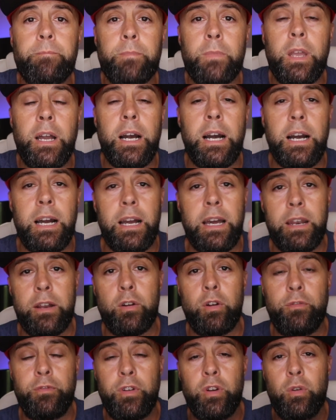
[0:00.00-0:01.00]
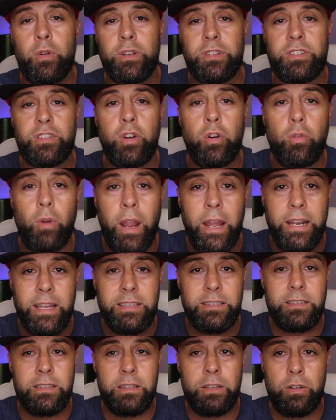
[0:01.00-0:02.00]
I don't know if you know what a psorite
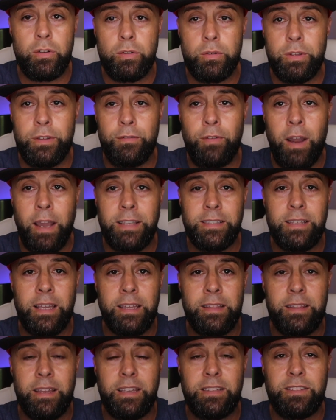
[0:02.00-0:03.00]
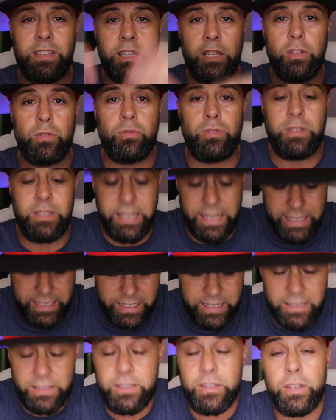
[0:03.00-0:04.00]
is, a little device like this, and you dig
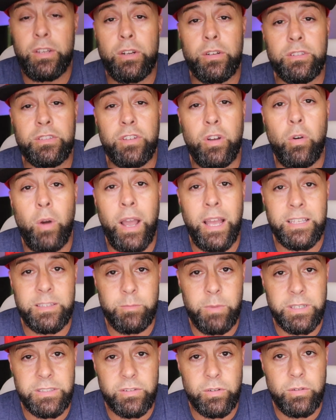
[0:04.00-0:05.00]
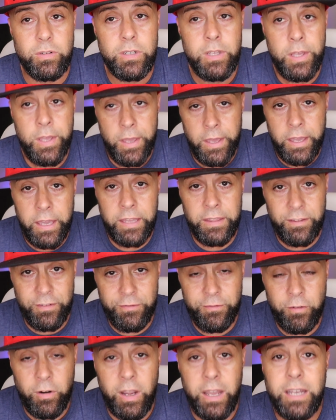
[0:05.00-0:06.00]
it into your psoas muscle in the
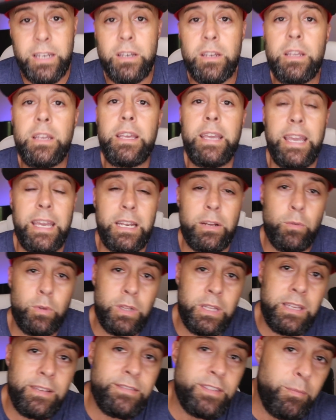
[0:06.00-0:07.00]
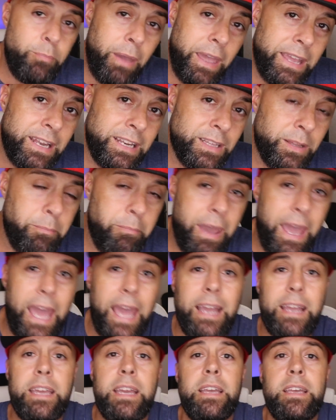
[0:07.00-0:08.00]
front, and it relieves the pain in the
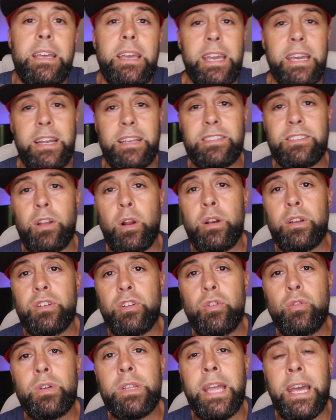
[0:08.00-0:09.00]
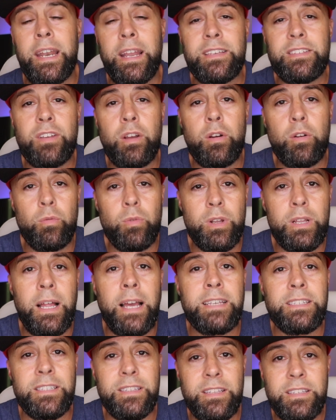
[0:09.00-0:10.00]
back. And I started doing that, and I started
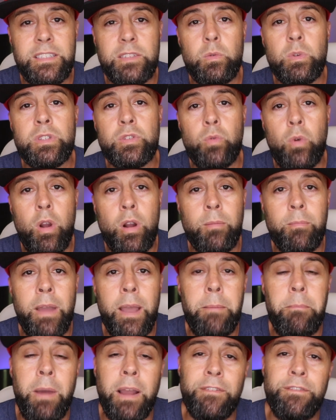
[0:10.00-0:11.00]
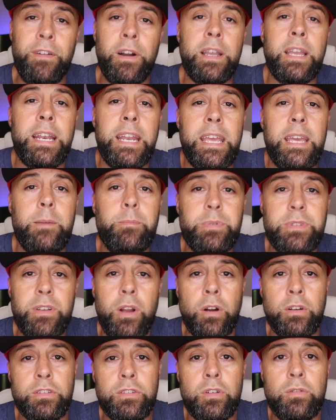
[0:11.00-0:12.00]
realizing this is what's wrong, man. My fucking
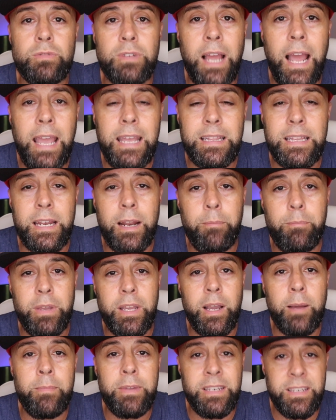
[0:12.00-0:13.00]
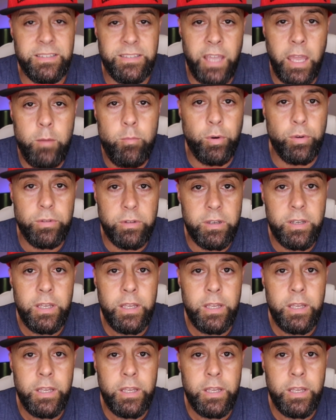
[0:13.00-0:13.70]
hips are so tight that I'm becoming disabled.